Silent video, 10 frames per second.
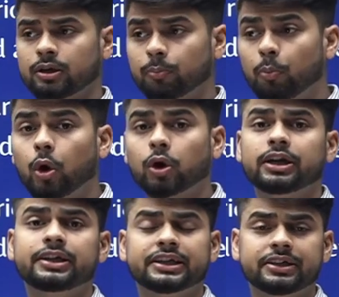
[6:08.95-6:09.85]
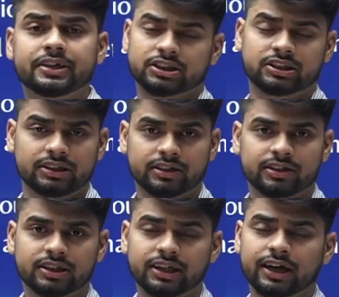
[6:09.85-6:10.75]
modeling industry.
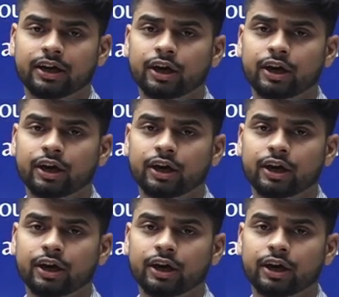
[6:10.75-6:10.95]
Theek hai?